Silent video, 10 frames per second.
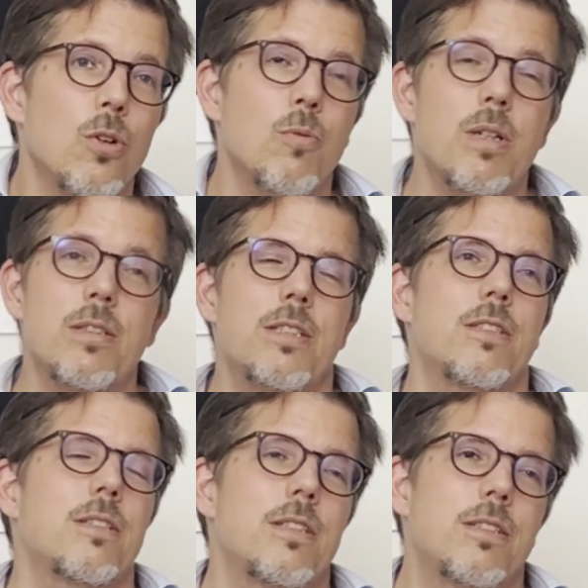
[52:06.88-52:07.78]
Well,
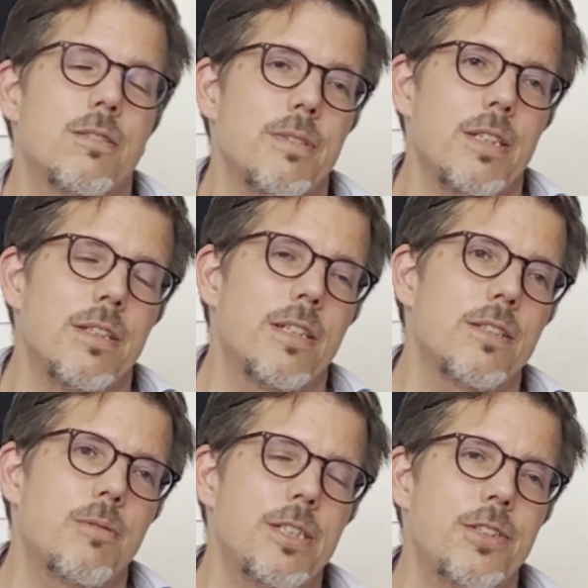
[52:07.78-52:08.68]
that's a really
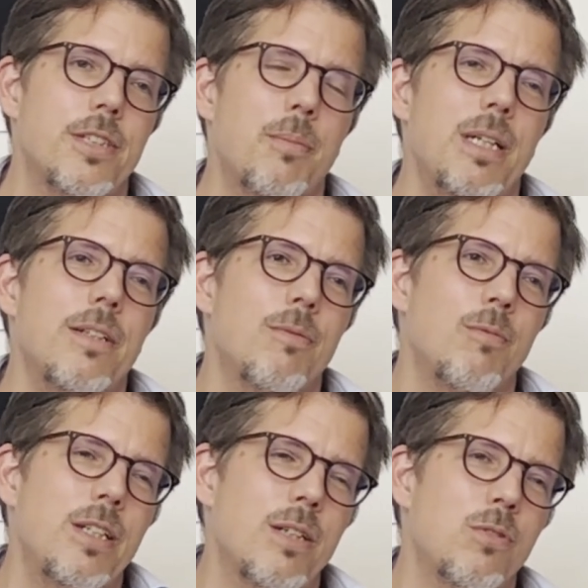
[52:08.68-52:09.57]
nice question. I mean,
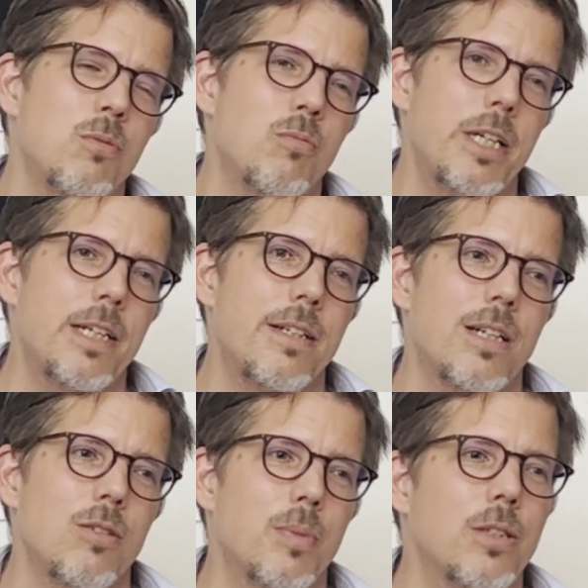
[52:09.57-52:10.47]
we'd have to break it
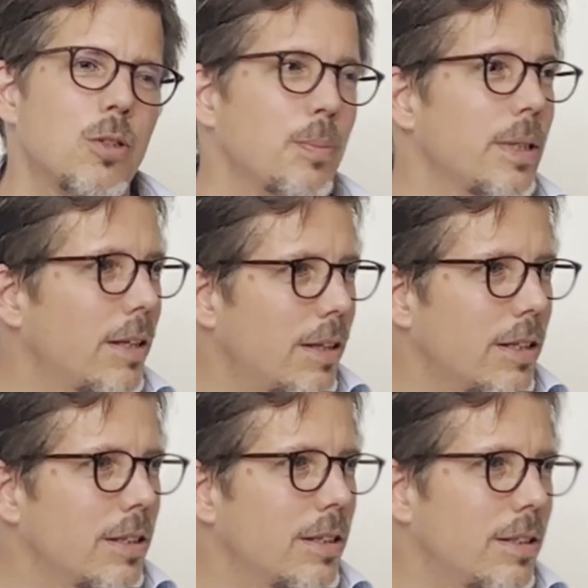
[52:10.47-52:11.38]
down by topic, I
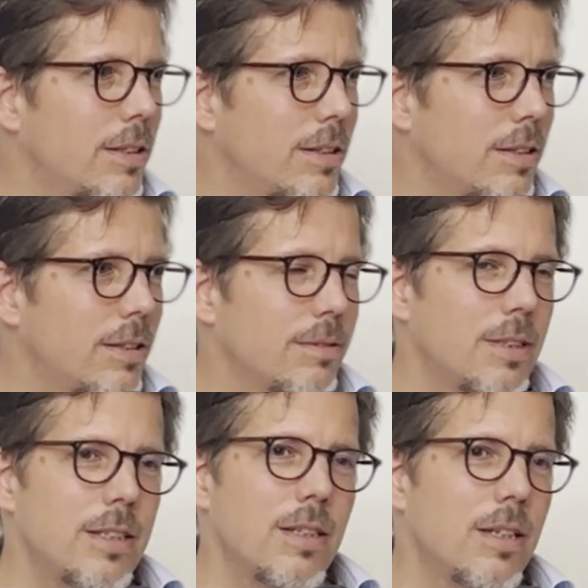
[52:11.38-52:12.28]
think, right?